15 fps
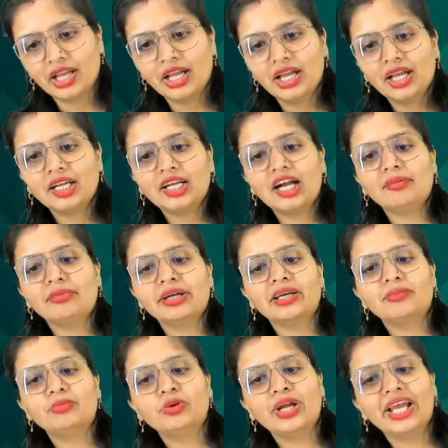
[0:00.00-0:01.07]
Gamma
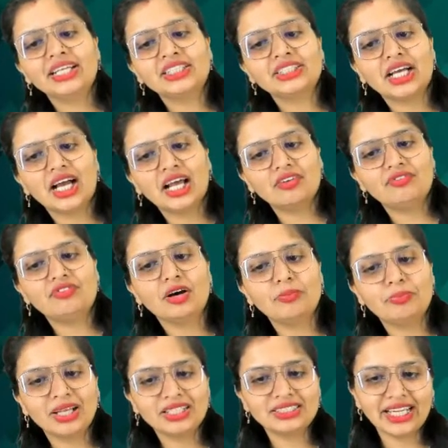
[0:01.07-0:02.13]
WH alpha
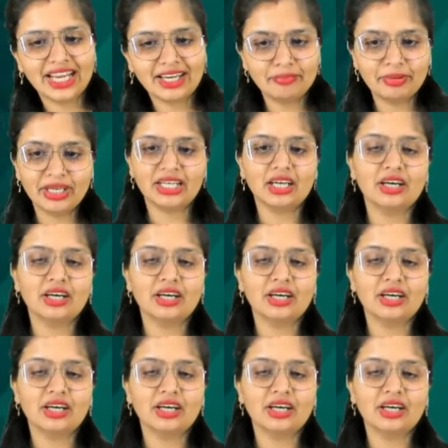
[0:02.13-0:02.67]
plus N beta.